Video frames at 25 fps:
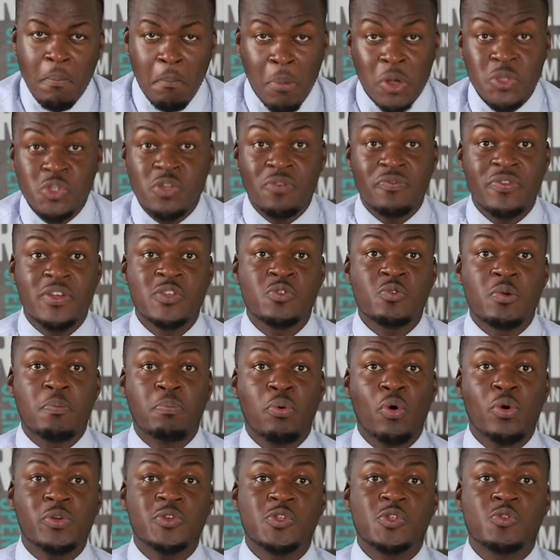Most of these
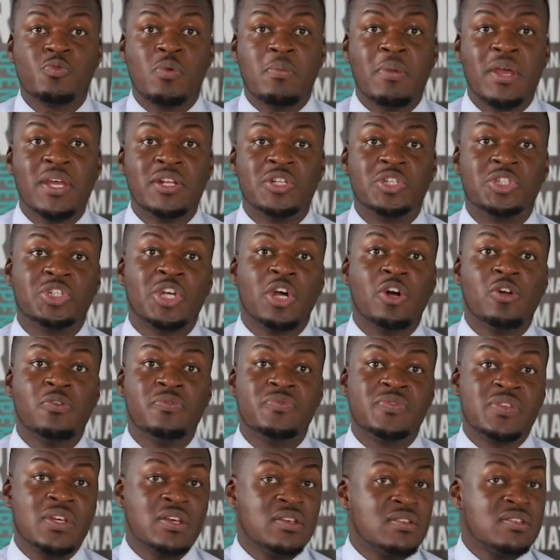reports remain
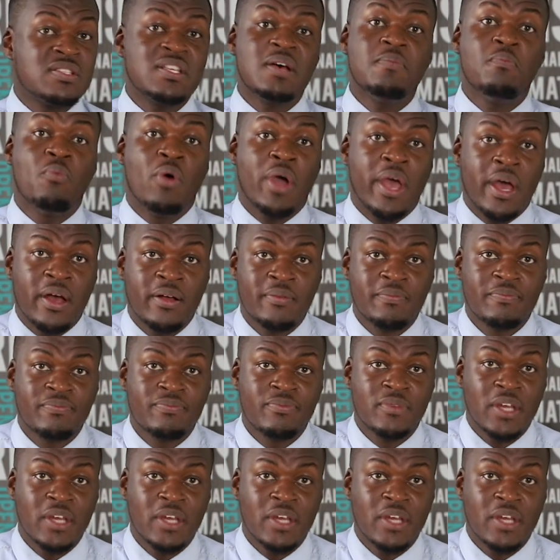shelved somewhere